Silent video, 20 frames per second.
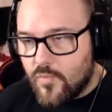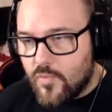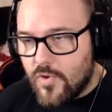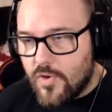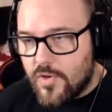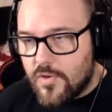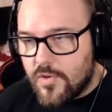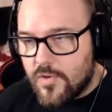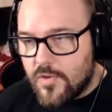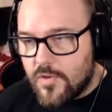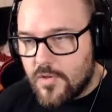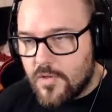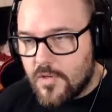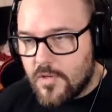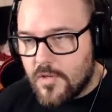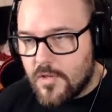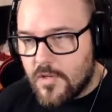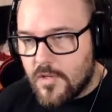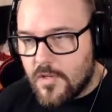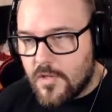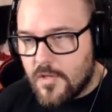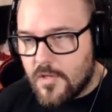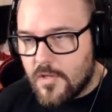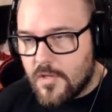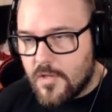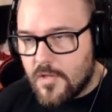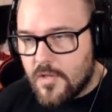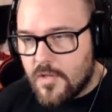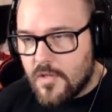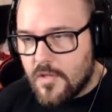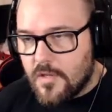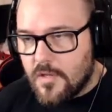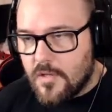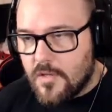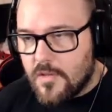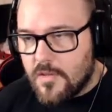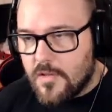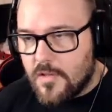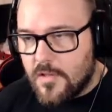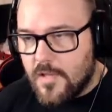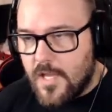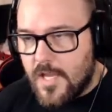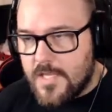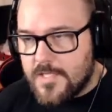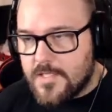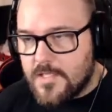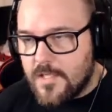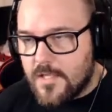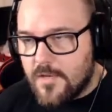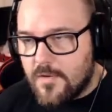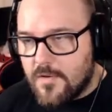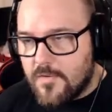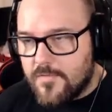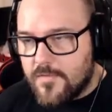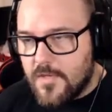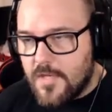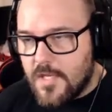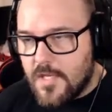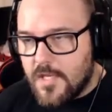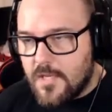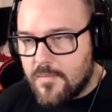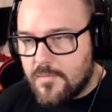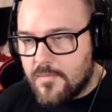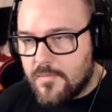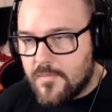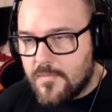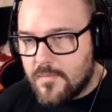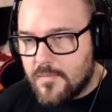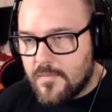water, the last letter of the name,